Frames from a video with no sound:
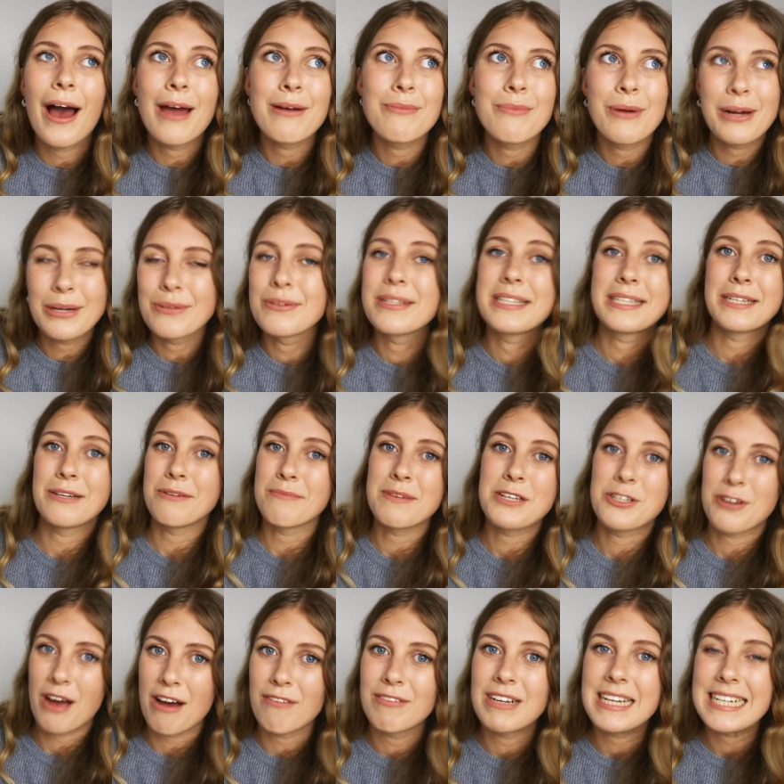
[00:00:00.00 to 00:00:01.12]
I will still
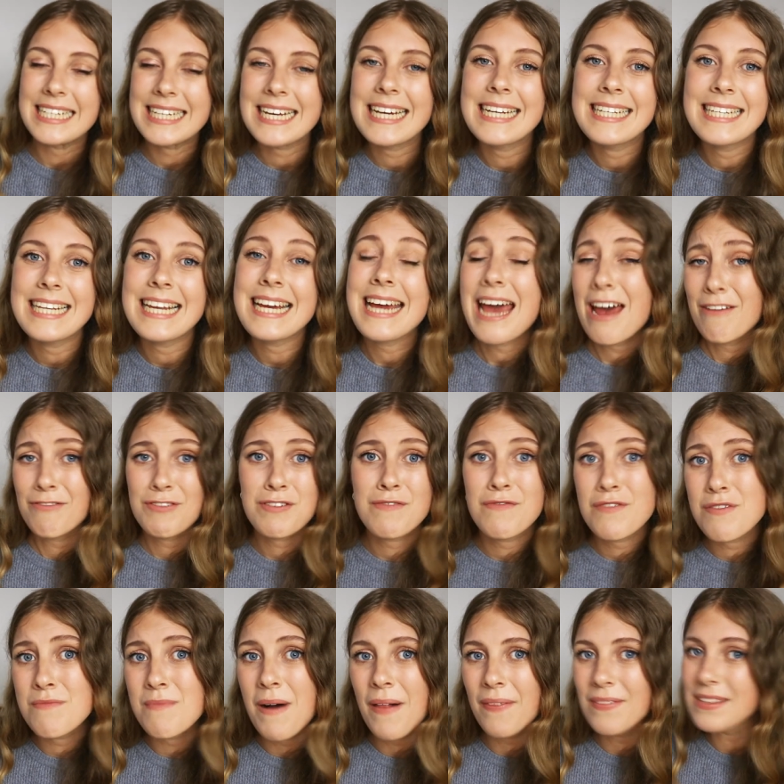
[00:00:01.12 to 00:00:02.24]
be traveling to Italy every
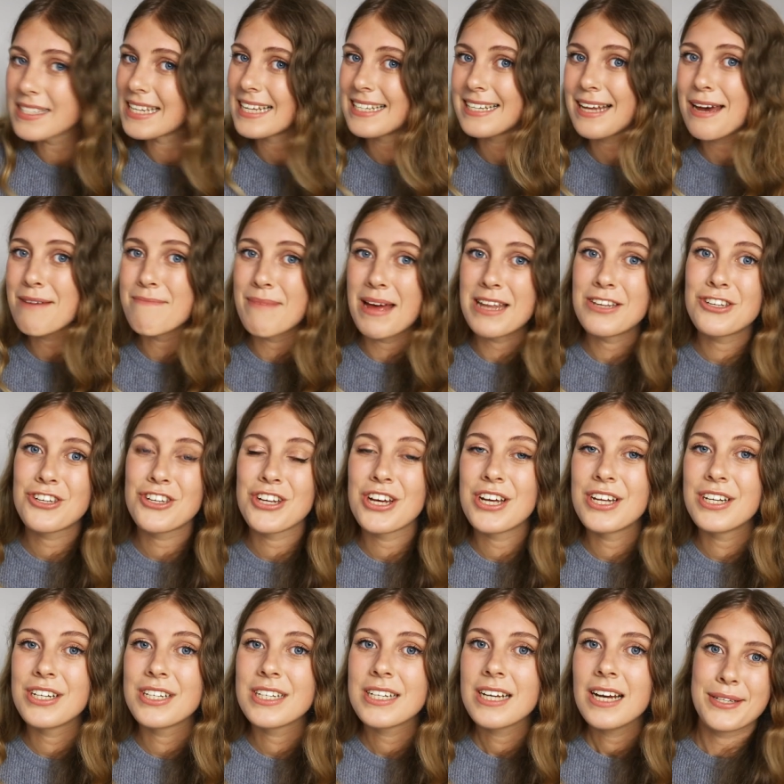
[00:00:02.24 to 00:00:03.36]
few months, as I
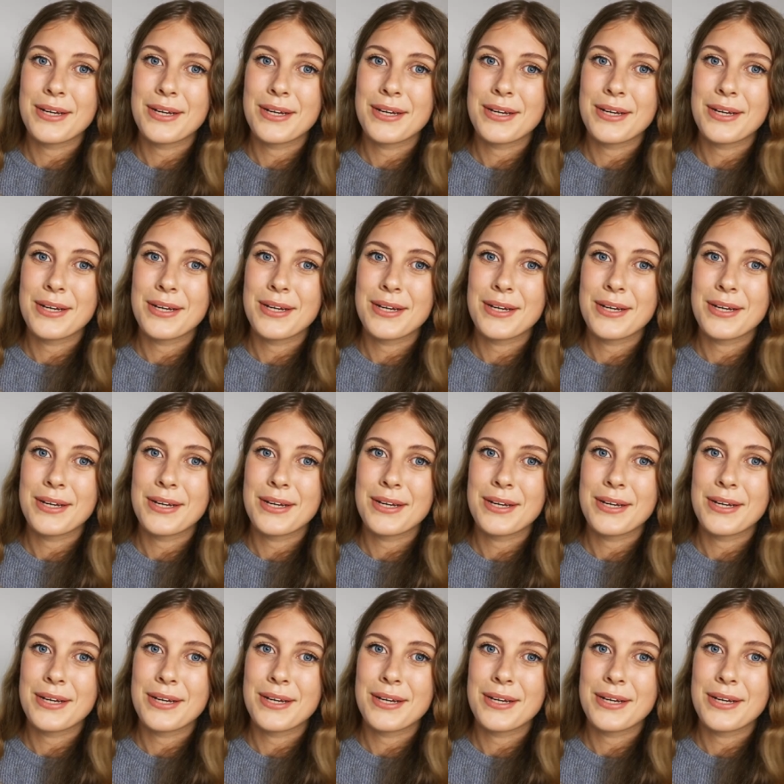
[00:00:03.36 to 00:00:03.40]
mentioned.